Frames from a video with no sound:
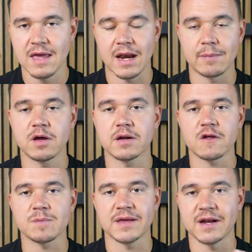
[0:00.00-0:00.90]
And I'm gonna
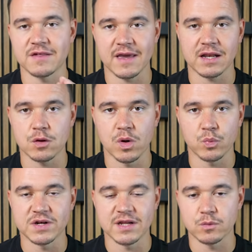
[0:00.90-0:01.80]
explain exactly what
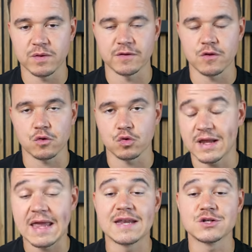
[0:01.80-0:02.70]
we did with this store
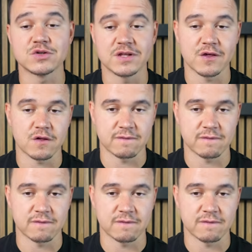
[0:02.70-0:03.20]
in today's